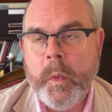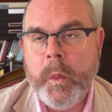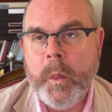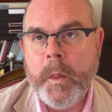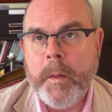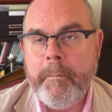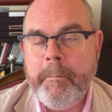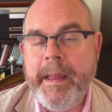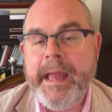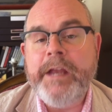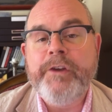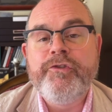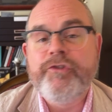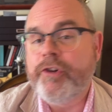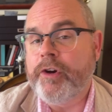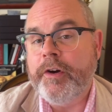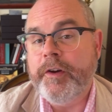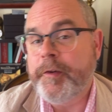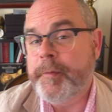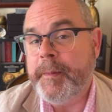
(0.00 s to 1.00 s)
made
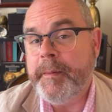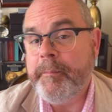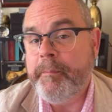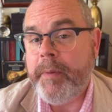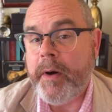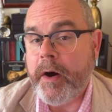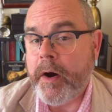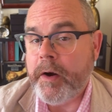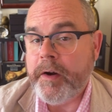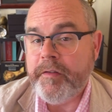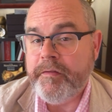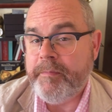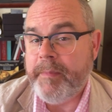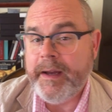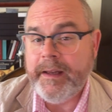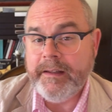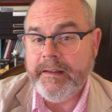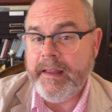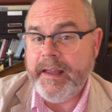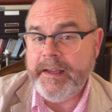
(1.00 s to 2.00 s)
sure has been part of
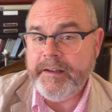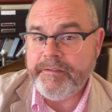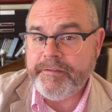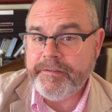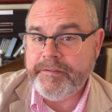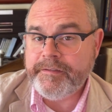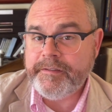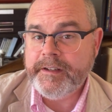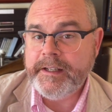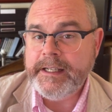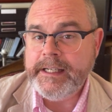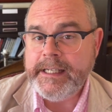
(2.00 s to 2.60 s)
my life